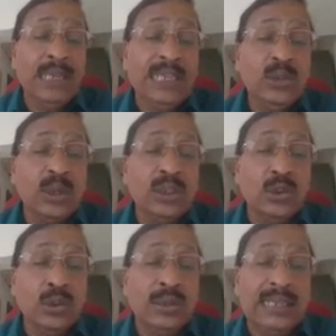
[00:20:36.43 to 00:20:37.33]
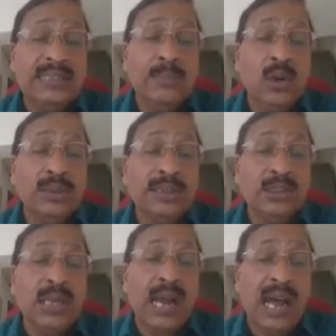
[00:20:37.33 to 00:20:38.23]
in order to run the motor
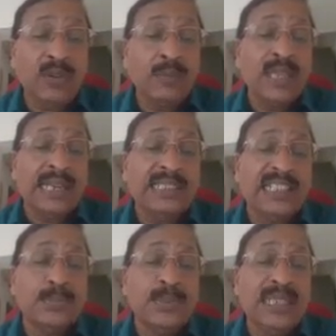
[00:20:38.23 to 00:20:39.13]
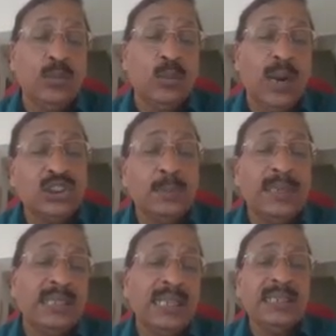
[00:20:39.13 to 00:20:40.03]
to the half of the rated speed, what should
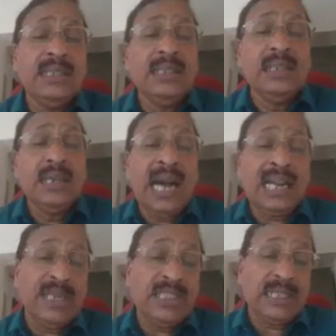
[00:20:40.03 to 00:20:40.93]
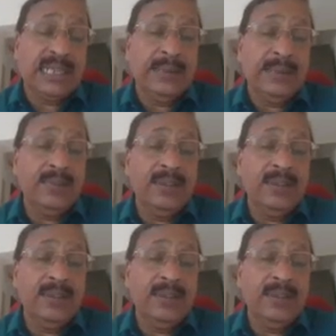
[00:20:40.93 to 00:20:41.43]
be the armature current.